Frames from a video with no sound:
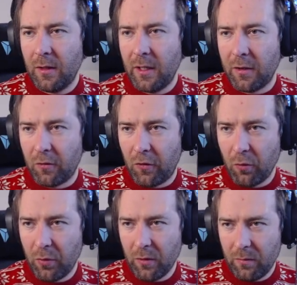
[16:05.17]
in a
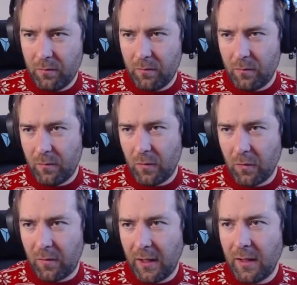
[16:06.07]
tuple
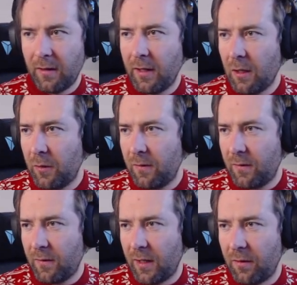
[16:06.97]
containing the
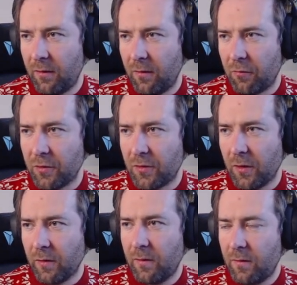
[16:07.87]
element and the
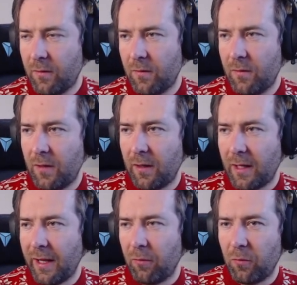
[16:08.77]
result and the
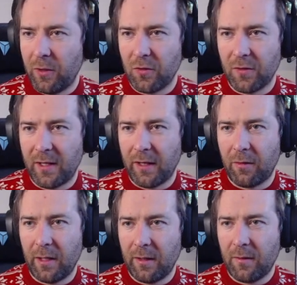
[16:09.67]
count we just
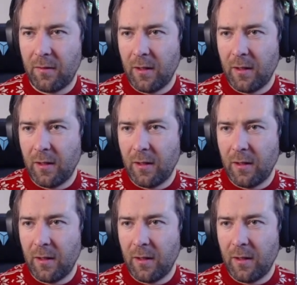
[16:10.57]
calculated.